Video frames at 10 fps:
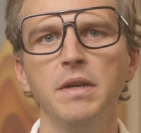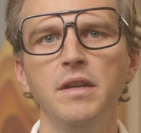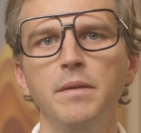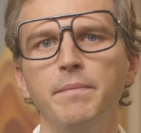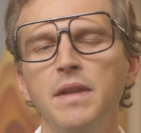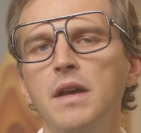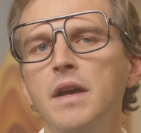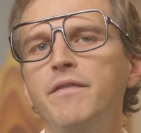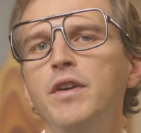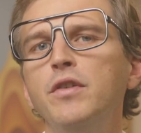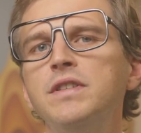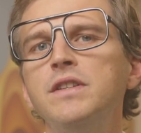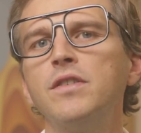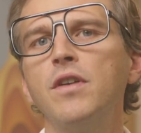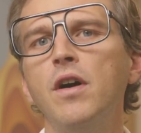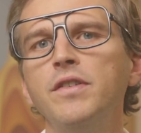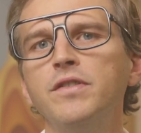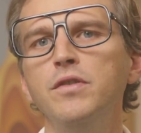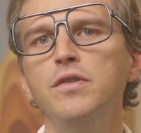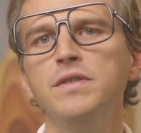medium, VOCs are
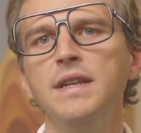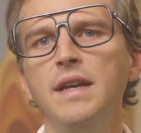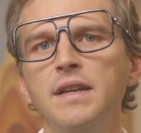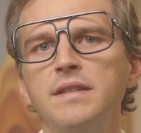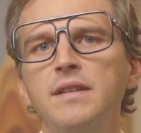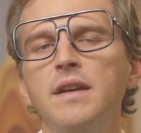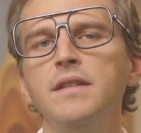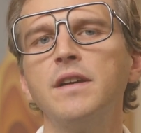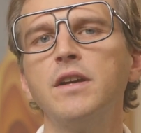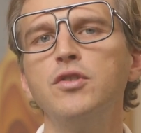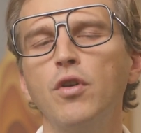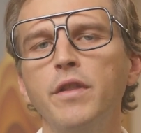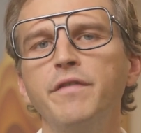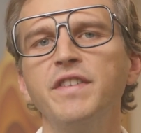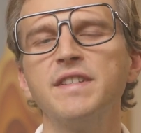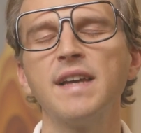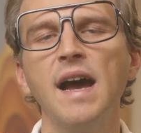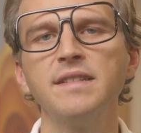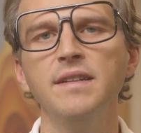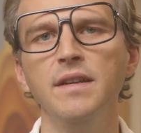also used in inks to control their
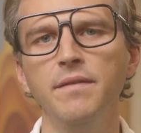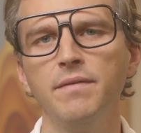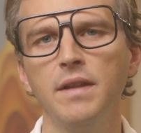viscosity.